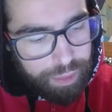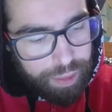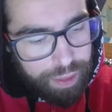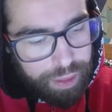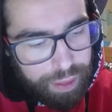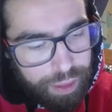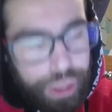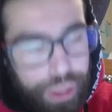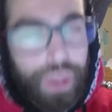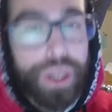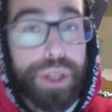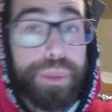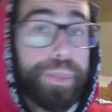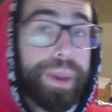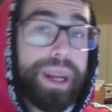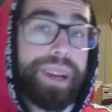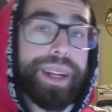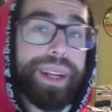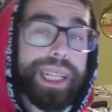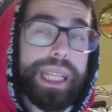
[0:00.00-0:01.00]
your
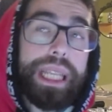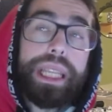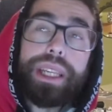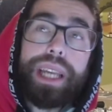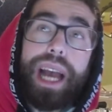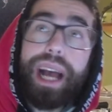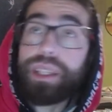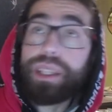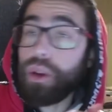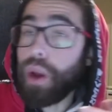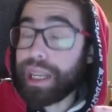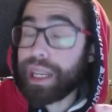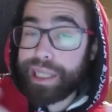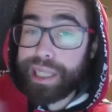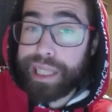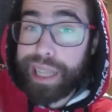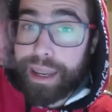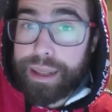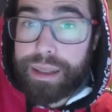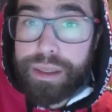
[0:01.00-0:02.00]
experience as you
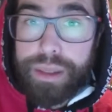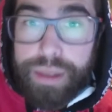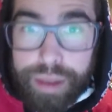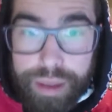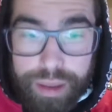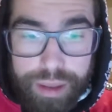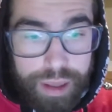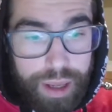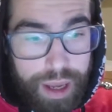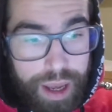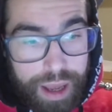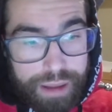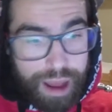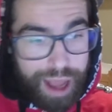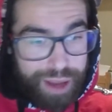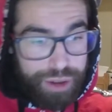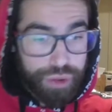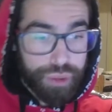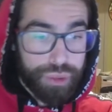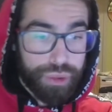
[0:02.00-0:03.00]
ascend,
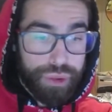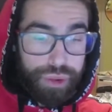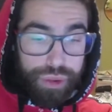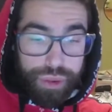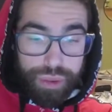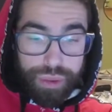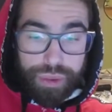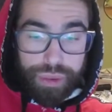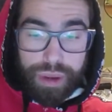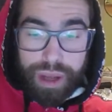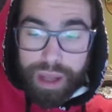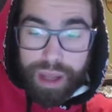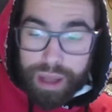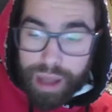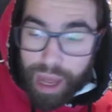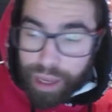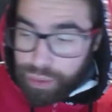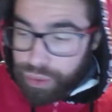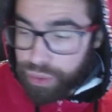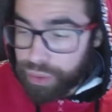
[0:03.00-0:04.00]
as you do,
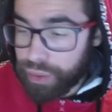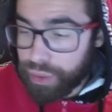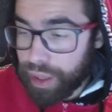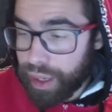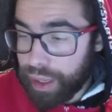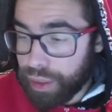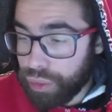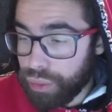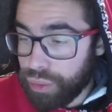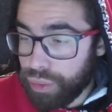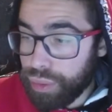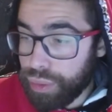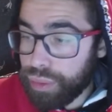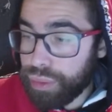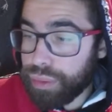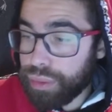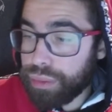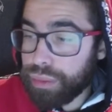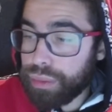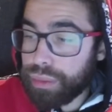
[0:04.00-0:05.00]
as uh, you
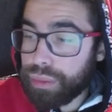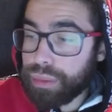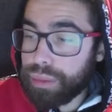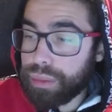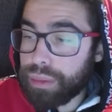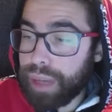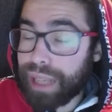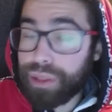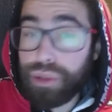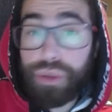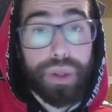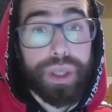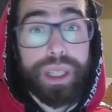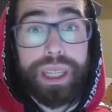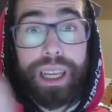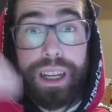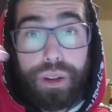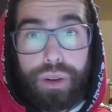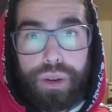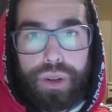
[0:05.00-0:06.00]
do, as you
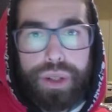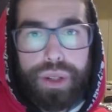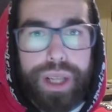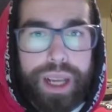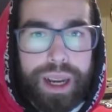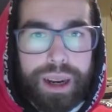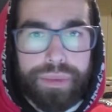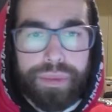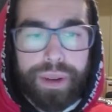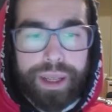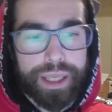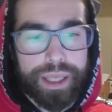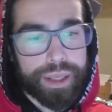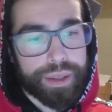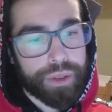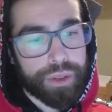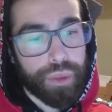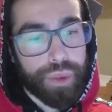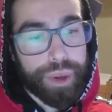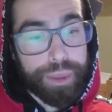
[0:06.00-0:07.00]
heal yourself,
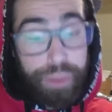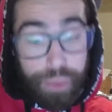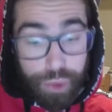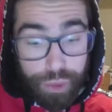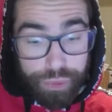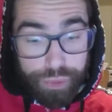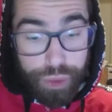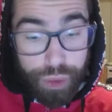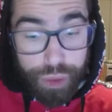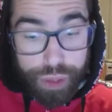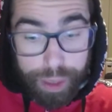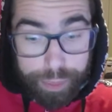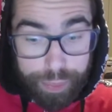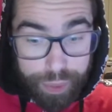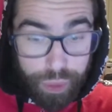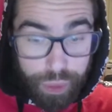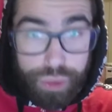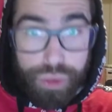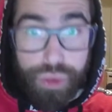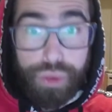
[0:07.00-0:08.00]
as you remove your
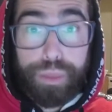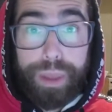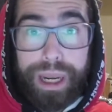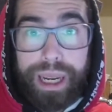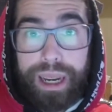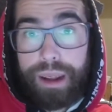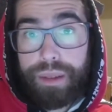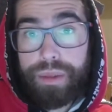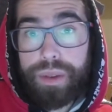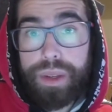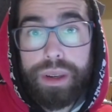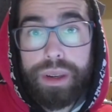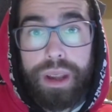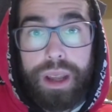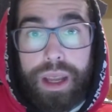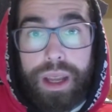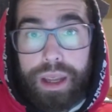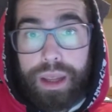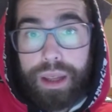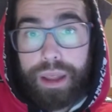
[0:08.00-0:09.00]
subconscious beliefs
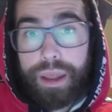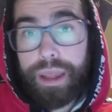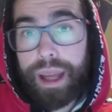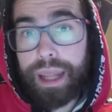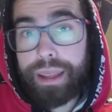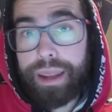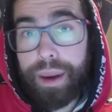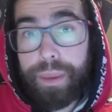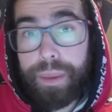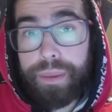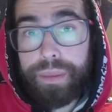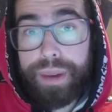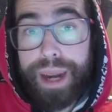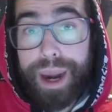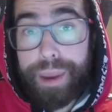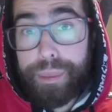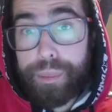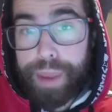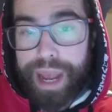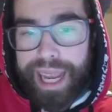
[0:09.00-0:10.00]
that are
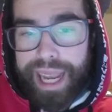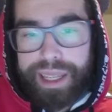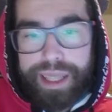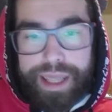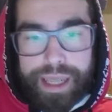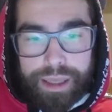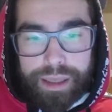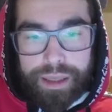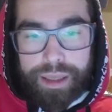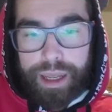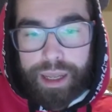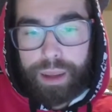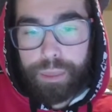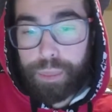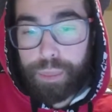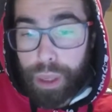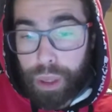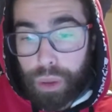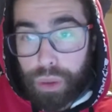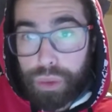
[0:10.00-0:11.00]
fear-based, that uh,
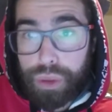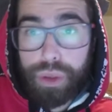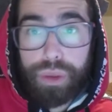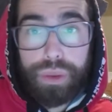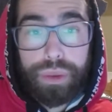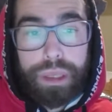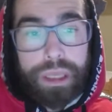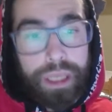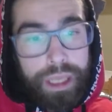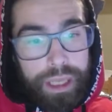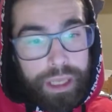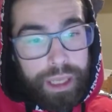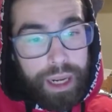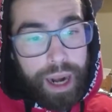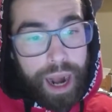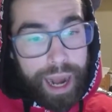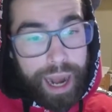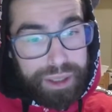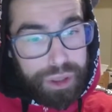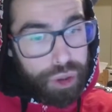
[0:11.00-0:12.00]
block you,
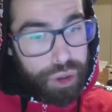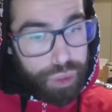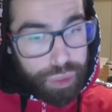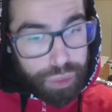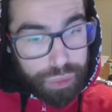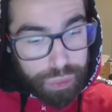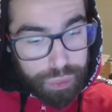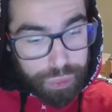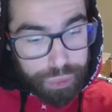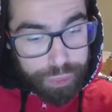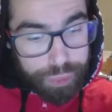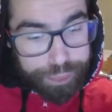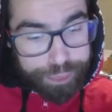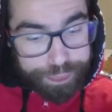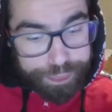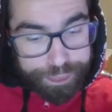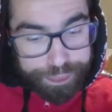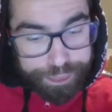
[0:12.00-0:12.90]
as you,